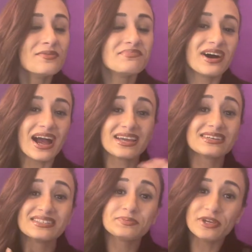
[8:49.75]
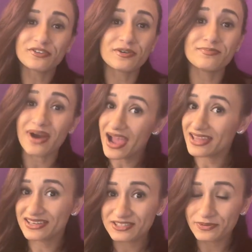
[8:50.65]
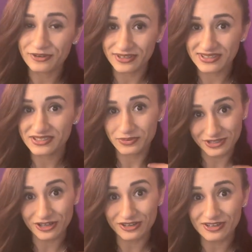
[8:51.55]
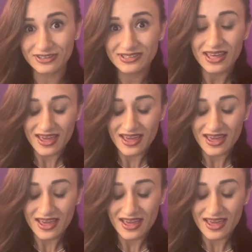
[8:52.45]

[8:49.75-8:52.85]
but I can speak from my experience with turtles,